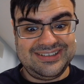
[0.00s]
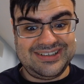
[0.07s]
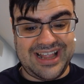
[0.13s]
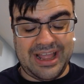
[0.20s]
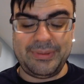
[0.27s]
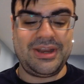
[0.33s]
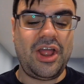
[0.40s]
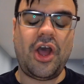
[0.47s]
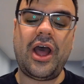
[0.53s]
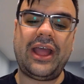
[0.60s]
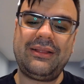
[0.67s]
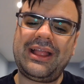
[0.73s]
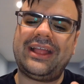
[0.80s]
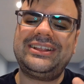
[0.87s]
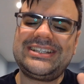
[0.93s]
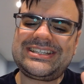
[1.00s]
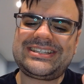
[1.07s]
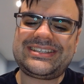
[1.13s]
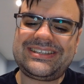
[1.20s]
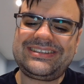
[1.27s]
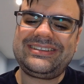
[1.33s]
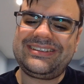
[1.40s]
I mean, no, I, I
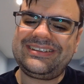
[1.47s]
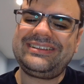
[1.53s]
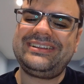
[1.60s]
just